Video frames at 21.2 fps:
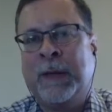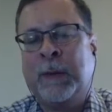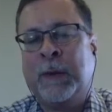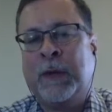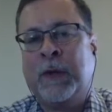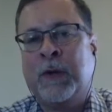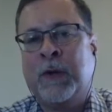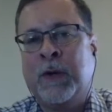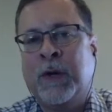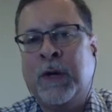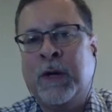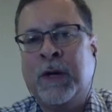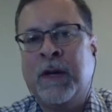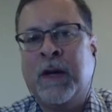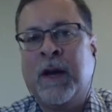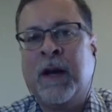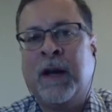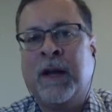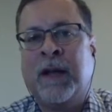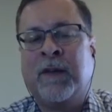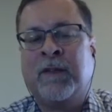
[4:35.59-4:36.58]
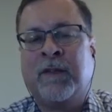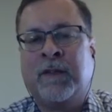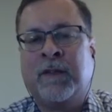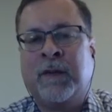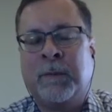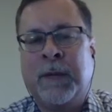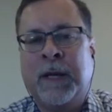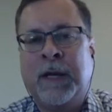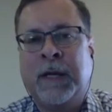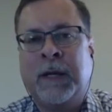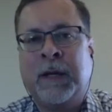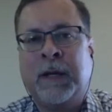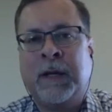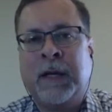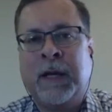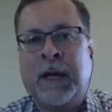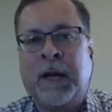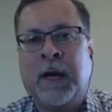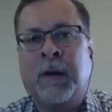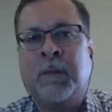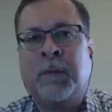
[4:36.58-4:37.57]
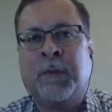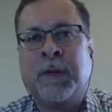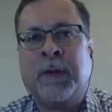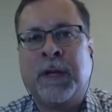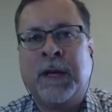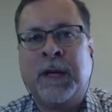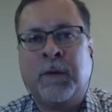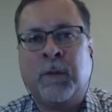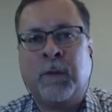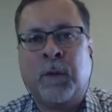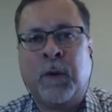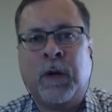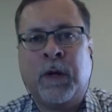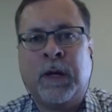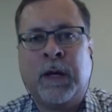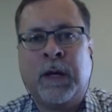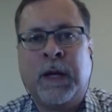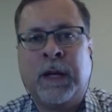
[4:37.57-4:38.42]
you could not estimate the unplanned work.